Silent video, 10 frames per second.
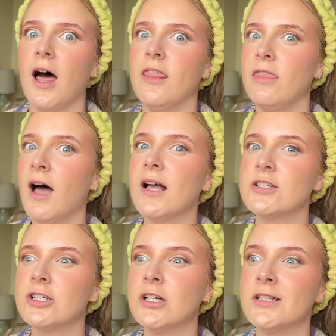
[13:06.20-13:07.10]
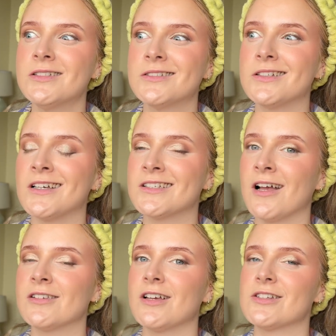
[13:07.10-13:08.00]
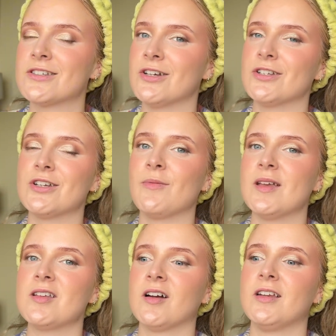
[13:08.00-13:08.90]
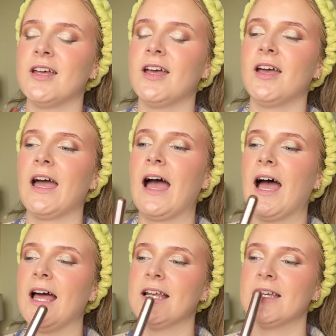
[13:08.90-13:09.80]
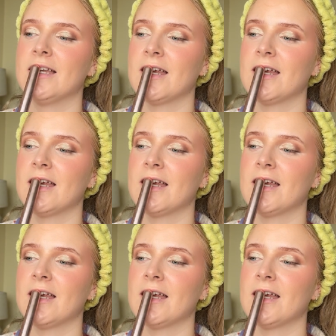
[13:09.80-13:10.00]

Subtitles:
That just sounds like such an amazing idea, and